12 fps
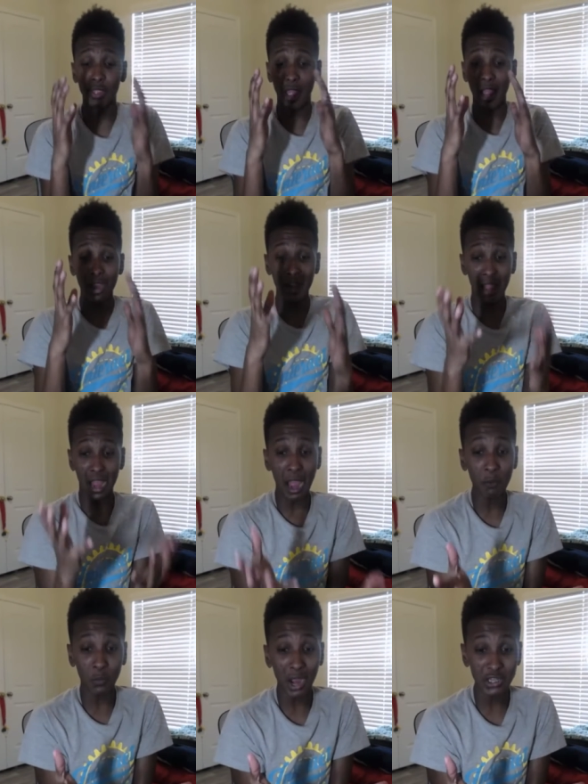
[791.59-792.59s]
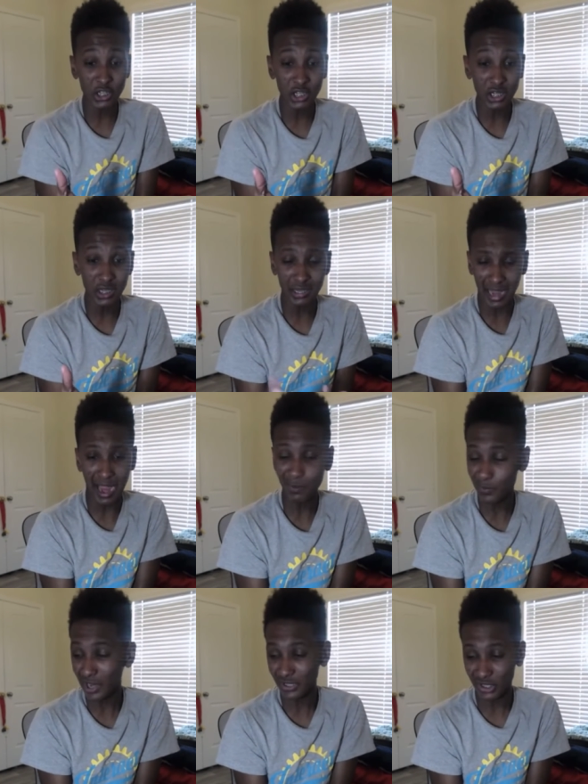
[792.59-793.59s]
And I'm watching the I'm
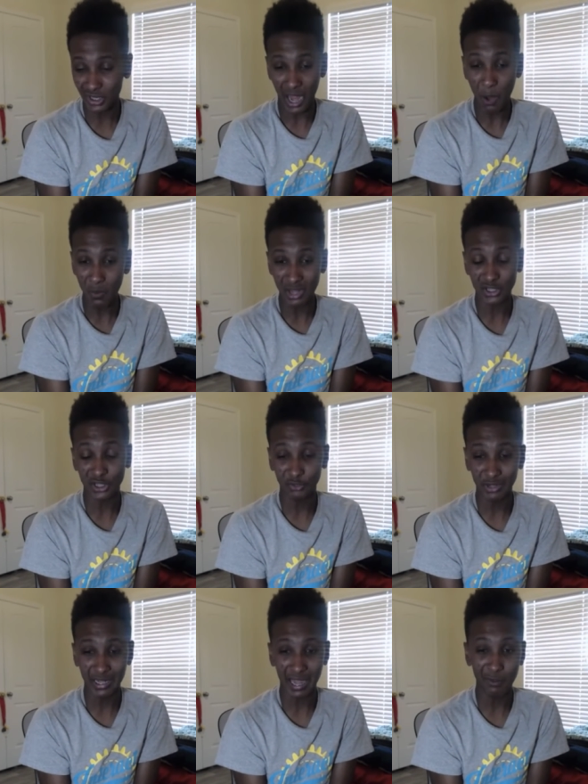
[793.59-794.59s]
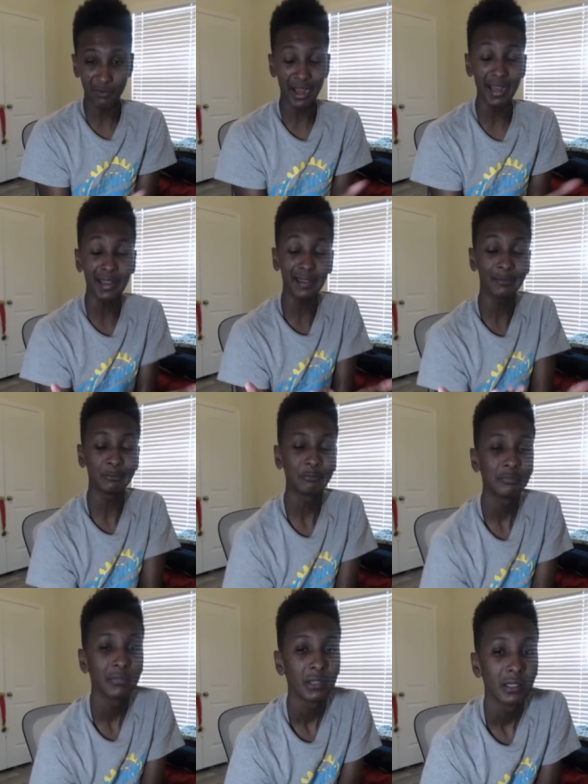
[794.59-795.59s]
watching I'm watching the recap, right?
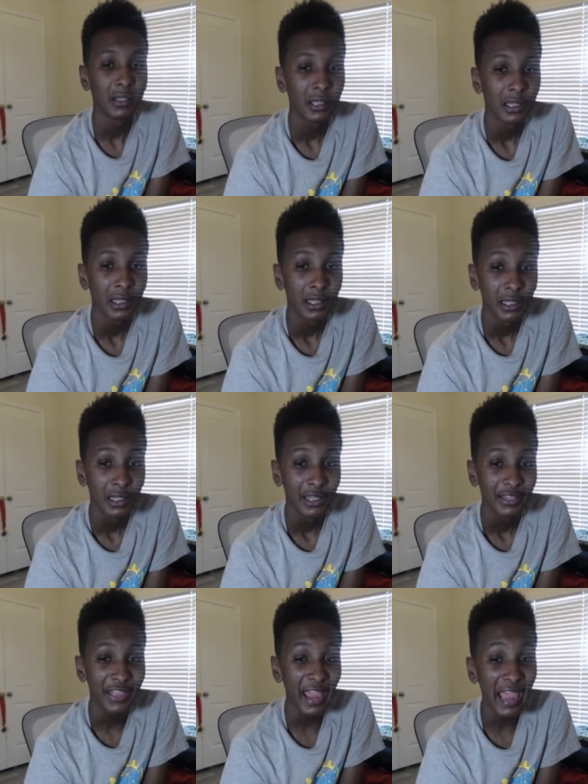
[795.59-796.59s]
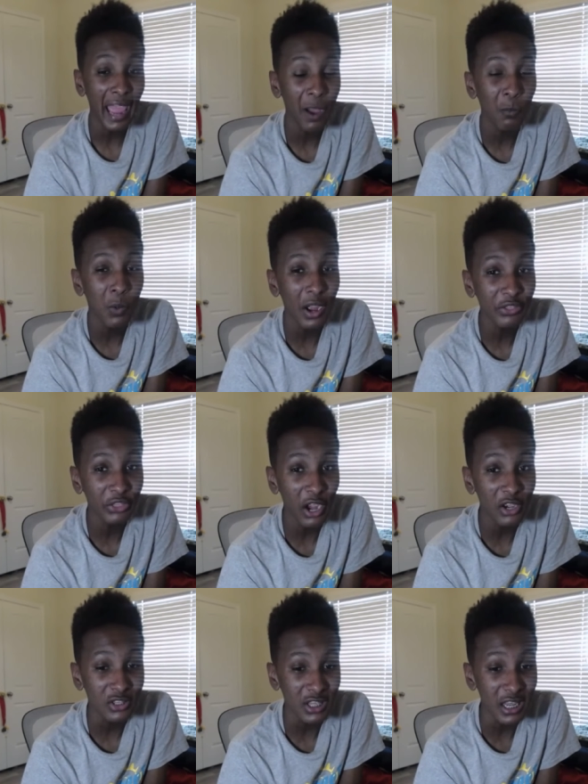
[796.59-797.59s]
They had
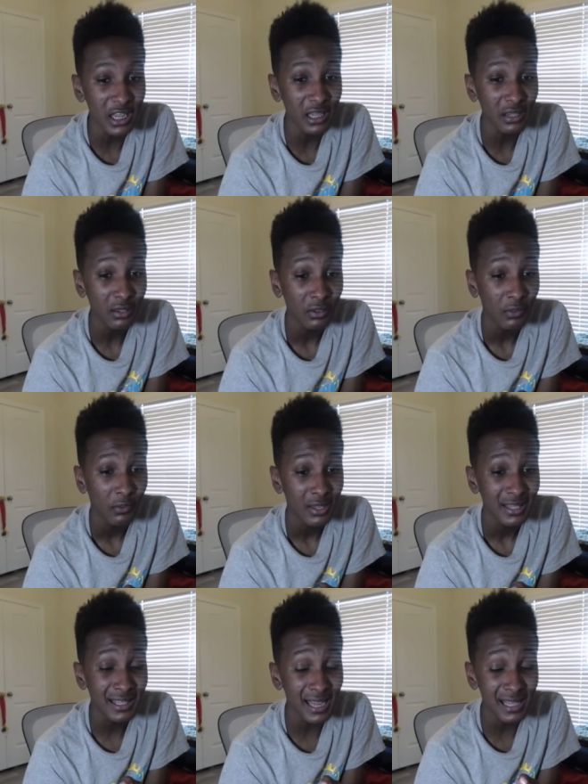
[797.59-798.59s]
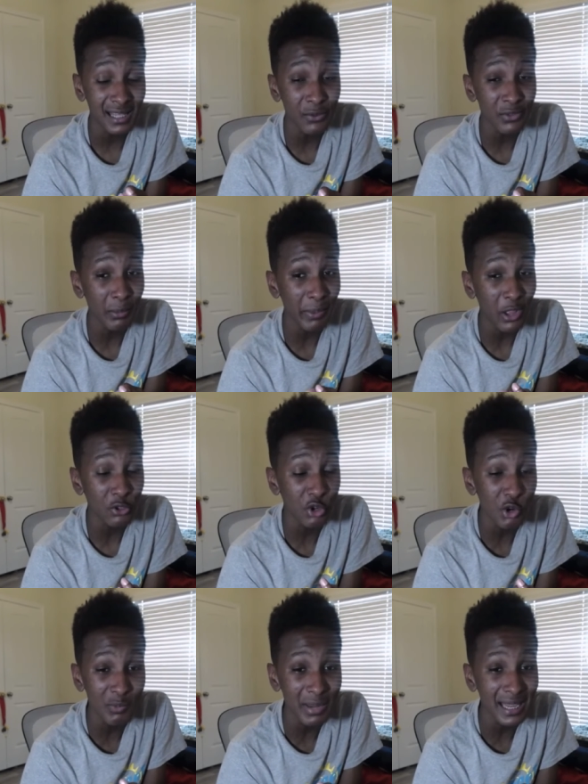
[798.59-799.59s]
113 since it was about
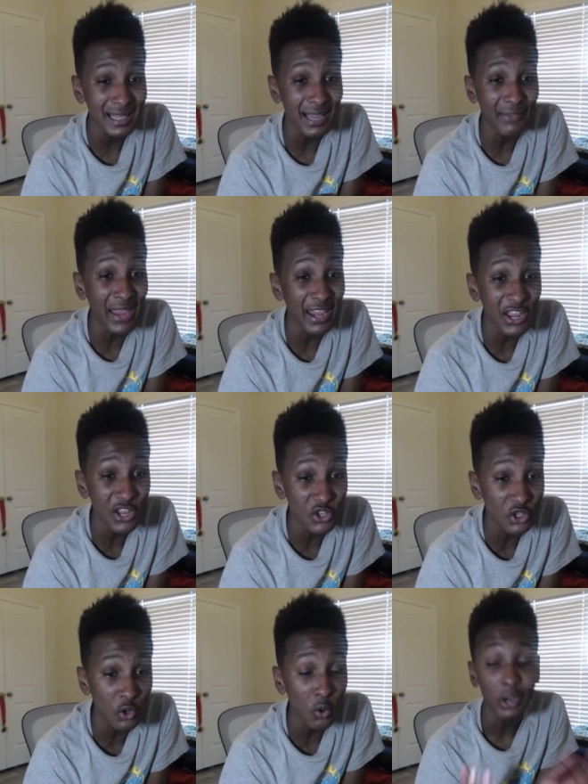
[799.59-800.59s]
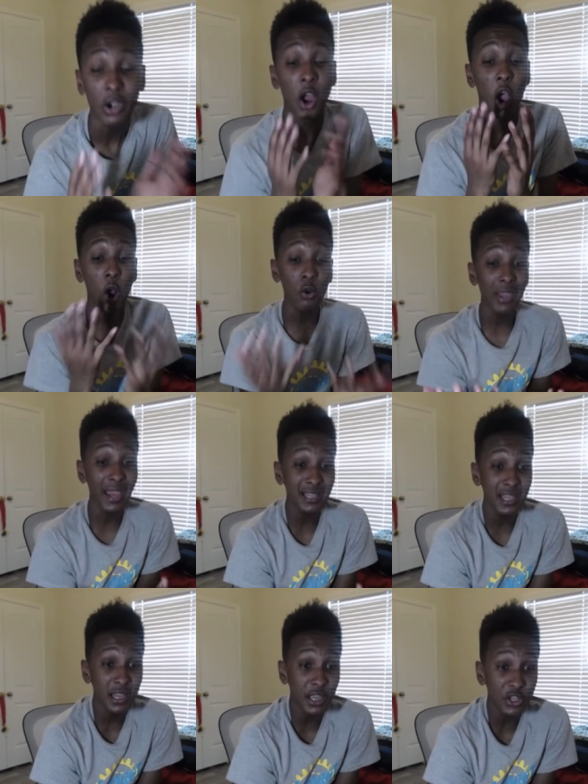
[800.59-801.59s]
two minutes left. They couldn't score.
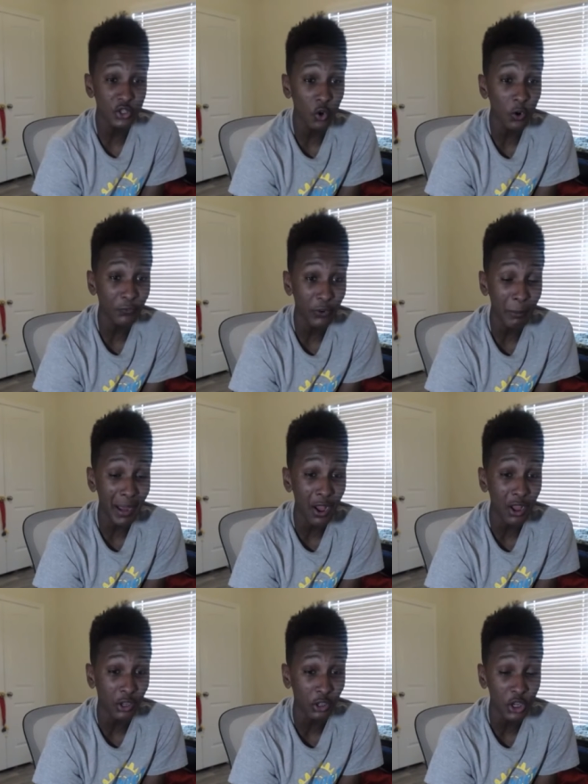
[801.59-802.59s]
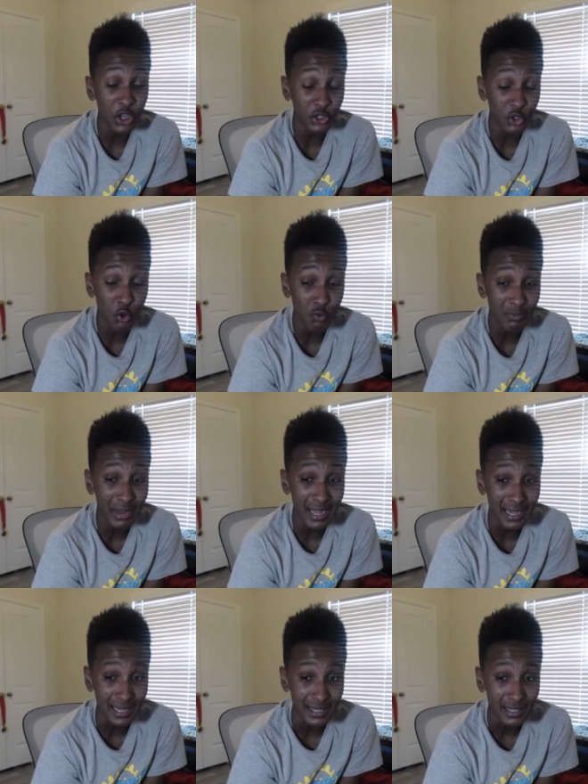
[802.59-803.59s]
OKC couldn't score for about a good two
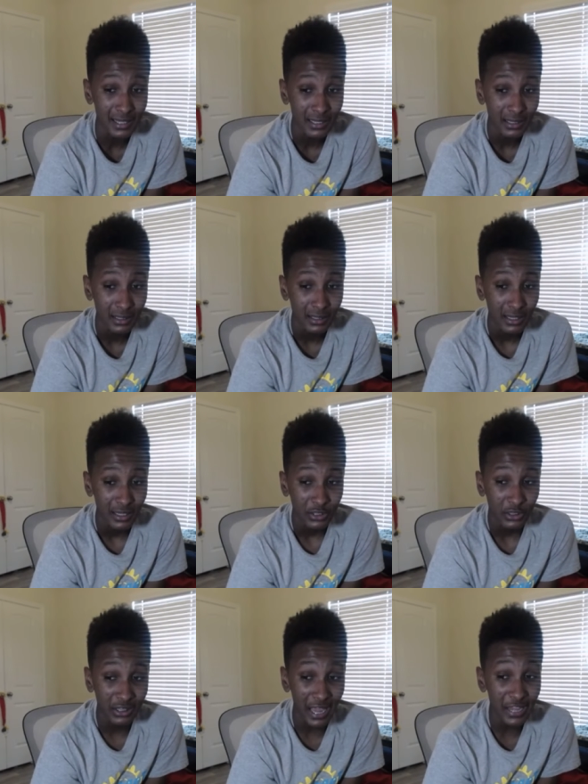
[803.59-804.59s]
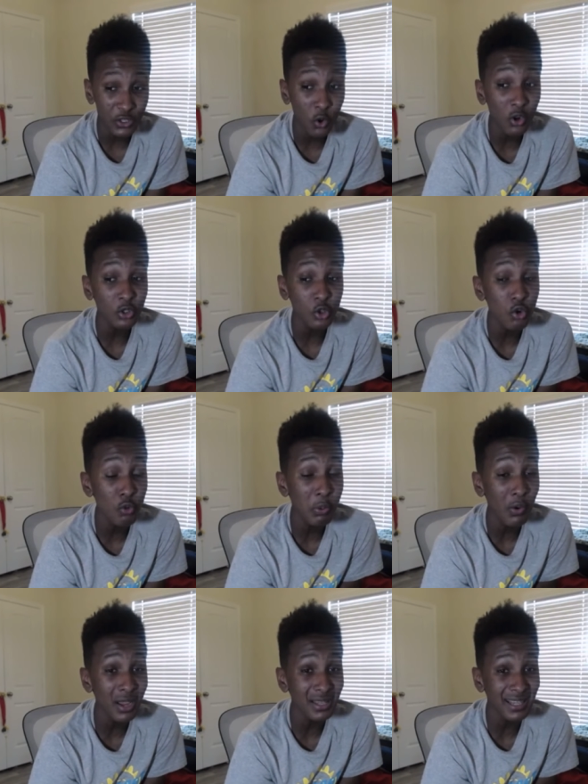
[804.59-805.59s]
minutes. They scored two
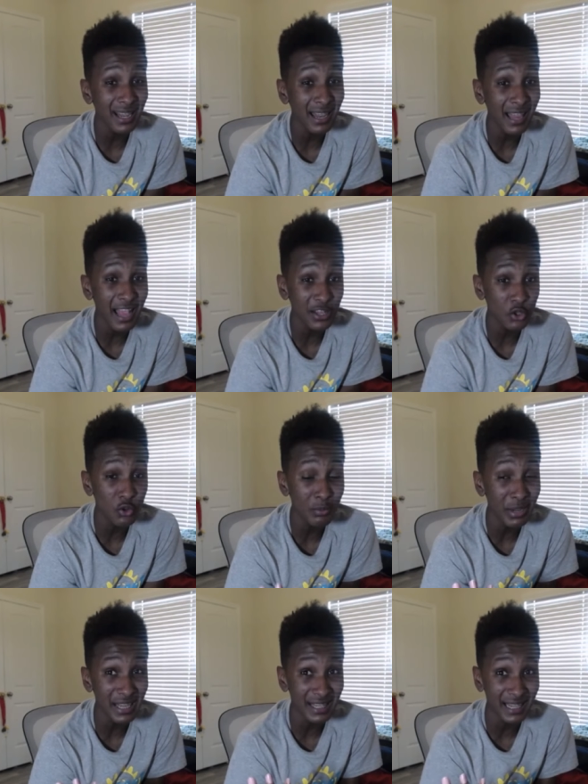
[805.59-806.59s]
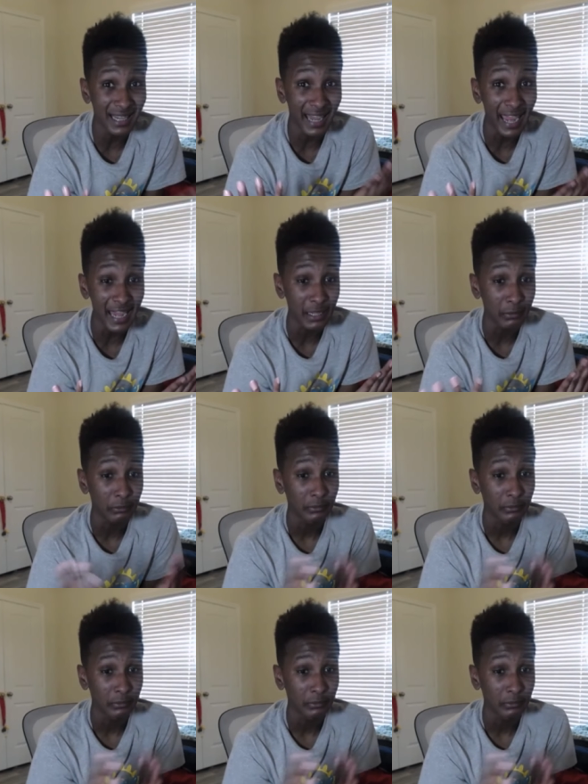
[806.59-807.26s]
points in the last two minutes of the game.